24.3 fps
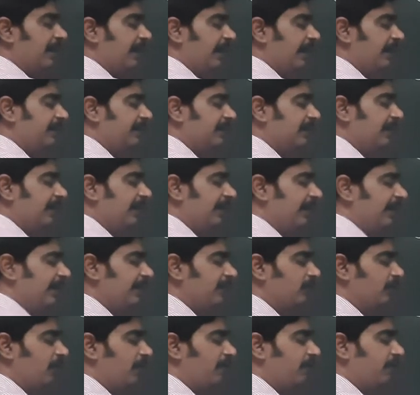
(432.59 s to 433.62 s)
and the
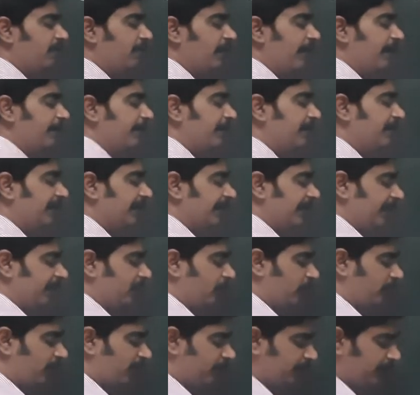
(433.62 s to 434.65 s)
length of vibrating
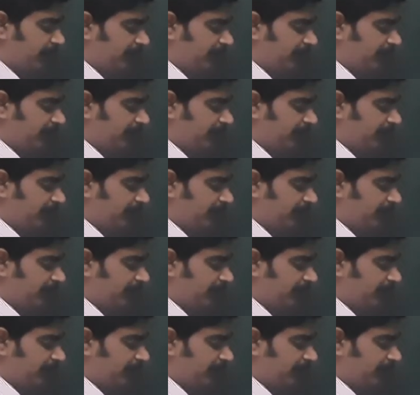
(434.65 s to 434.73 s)
air column,